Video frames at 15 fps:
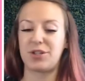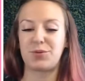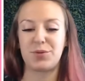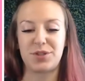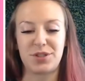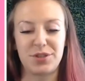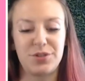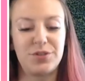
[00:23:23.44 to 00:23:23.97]
We're
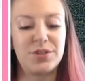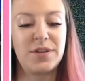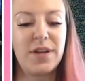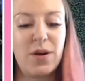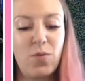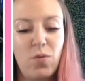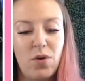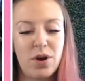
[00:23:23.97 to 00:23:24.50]
still using
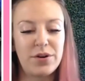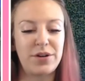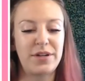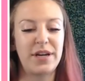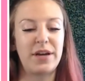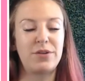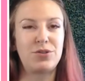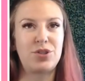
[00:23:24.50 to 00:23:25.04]
that
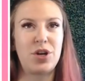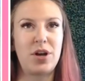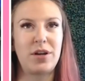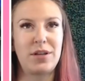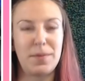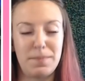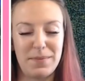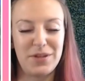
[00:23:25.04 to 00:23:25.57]
watered-down
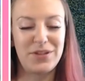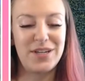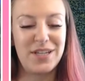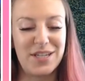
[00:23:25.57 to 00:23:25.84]
chocolate milky